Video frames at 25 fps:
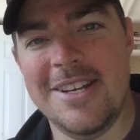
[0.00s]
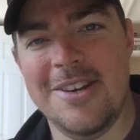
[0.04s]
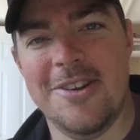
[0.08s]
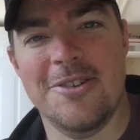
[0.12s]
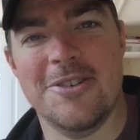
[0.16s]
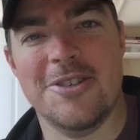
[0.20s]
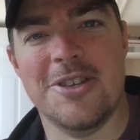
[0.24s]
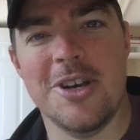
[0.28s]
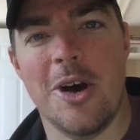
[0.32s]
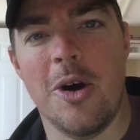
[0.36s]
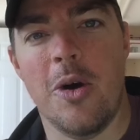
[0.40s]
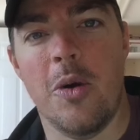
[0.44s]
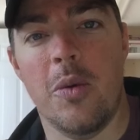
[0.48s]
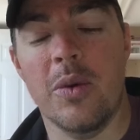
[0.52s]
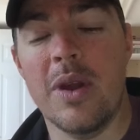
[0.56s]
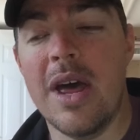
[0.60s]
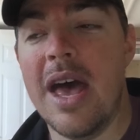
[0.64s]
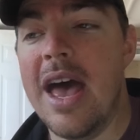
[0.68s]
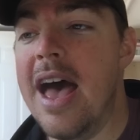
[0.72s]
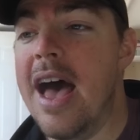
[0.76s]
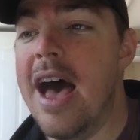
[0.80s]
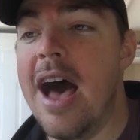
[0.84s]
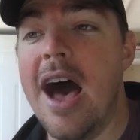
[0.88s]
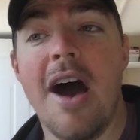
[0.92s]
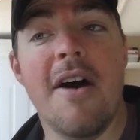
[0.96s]
years old,
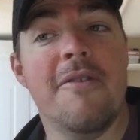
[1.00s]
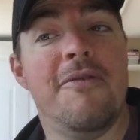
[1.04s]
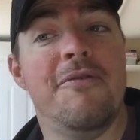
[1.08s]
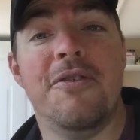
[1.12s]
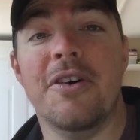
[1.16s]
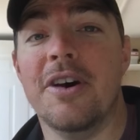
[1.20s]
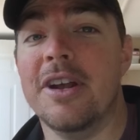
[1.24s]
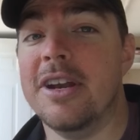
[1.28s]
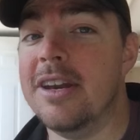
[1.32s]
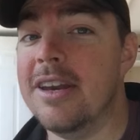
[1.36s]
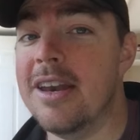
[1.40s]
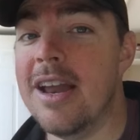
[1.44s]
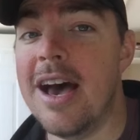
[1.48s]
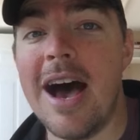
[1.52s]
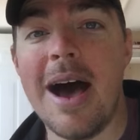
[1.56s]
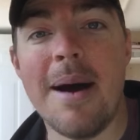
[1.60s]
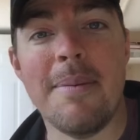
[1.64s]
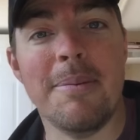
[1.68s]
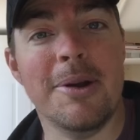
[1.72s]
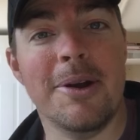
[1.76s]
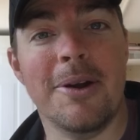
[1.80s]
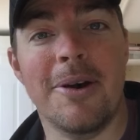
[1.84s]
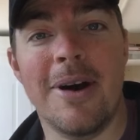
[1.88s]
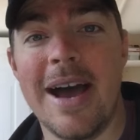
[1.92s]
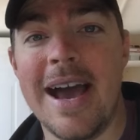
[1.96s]
a
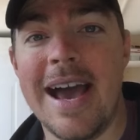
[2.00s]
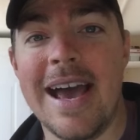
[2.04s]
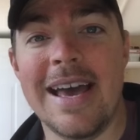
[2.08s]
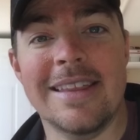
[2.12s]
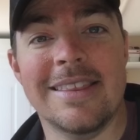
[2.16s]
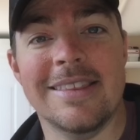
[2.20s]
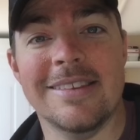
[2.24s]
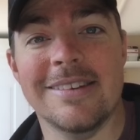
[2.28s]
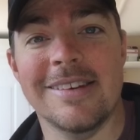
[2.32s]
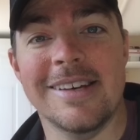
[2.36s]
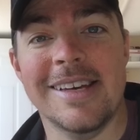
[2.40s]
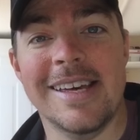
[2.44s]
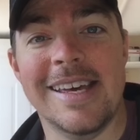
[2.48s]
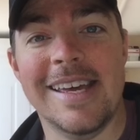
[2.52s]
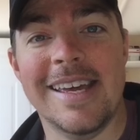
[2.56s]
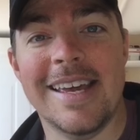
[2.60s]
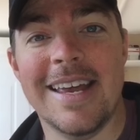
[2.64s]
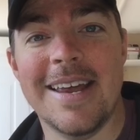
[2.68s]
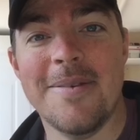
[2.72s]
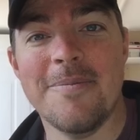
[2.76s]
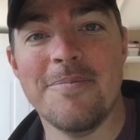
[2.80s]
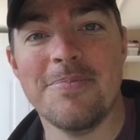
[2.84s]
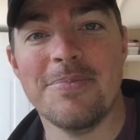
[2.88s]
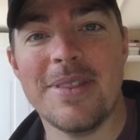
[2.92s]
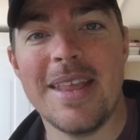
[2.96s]
phenomenal
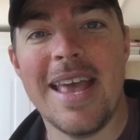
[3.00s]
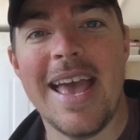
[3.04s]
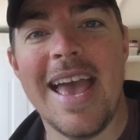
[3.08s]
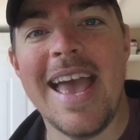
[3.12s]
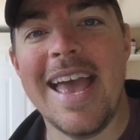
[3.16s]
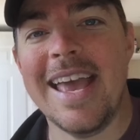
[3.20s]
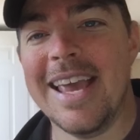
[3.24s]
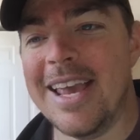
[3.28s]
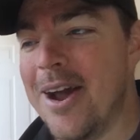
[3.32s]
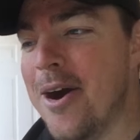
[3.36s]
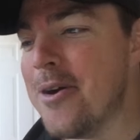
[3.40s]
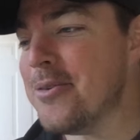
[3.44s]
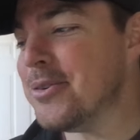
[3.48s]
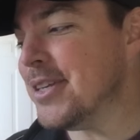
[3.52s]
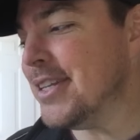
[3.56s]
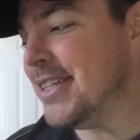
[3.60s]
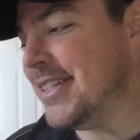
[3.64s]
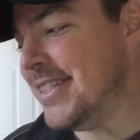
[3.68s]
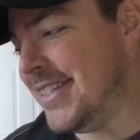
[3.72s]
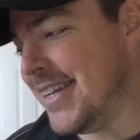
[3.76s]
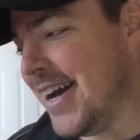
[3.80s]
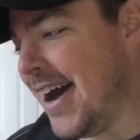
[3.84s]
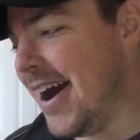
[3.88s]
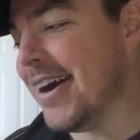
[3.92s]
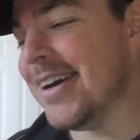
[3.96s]
athlete, and goes
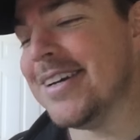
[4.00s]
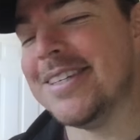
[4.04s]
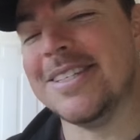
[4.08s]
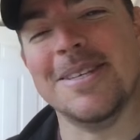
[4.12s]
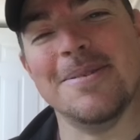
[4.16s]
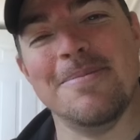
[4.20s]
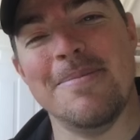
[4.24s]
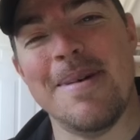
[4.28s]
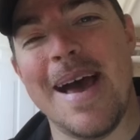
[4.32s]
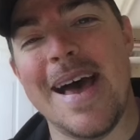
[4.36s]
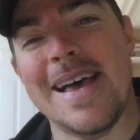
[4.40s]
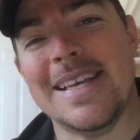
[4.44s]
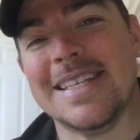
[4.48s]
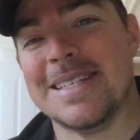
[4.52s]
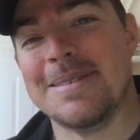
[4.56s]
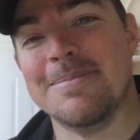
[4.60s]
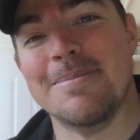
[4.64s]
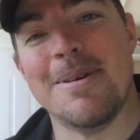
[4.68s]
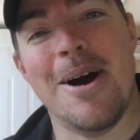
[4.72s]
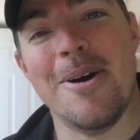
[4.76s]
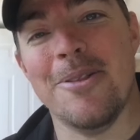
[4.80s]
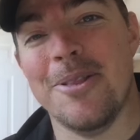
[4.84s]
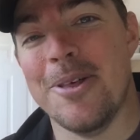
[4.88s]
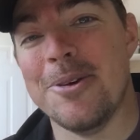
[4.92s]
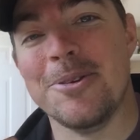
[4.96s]
and dunks a
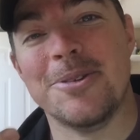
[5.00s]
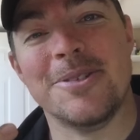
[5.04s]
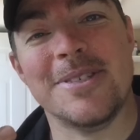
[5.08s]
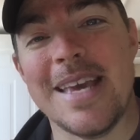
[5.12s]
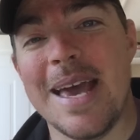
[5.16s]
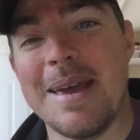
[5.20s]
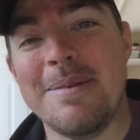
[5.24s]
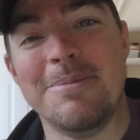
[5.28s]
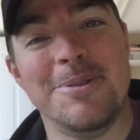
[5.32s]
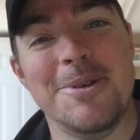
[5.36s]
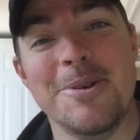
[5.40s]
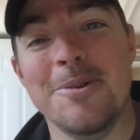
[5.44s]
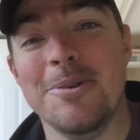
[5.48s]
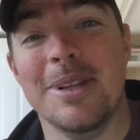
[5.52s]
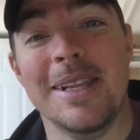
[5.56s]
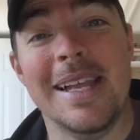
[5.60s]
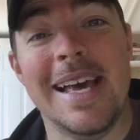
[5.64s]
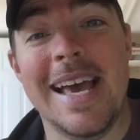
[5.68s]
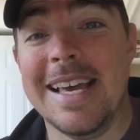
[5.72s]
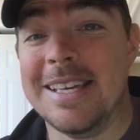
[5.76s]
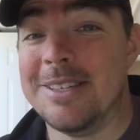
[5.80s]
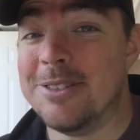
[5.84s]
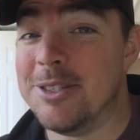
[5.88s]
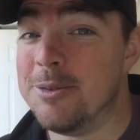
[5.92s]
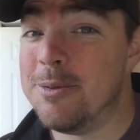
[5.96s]
basketball. Those same two
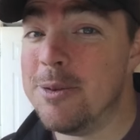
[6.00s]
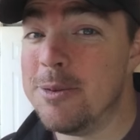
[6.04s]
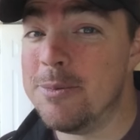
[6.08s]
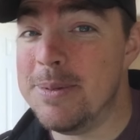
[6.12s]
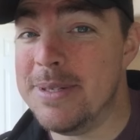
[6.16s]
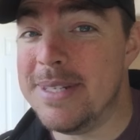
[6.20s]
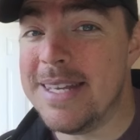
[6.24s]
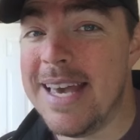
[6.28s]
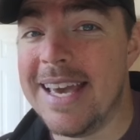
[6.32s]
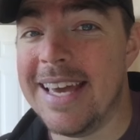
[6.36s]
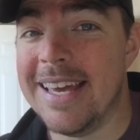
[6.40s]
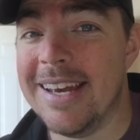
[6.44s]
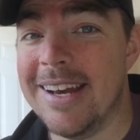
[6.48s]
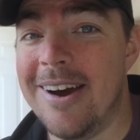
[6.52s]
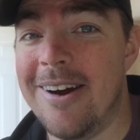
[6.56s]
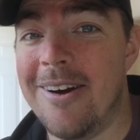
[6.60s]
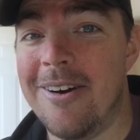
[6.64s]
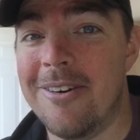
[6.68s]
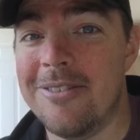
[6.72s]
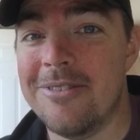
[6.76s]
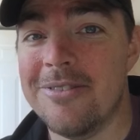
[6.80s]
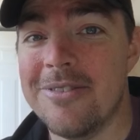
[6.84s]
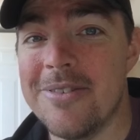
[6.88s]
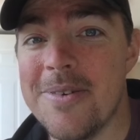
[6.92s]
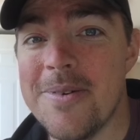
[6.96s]
legs are supposed to be taken
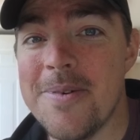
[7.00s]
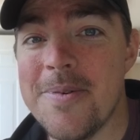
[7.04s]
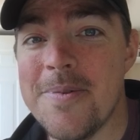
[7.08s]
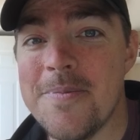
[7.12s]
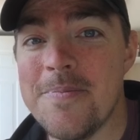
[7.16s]
off.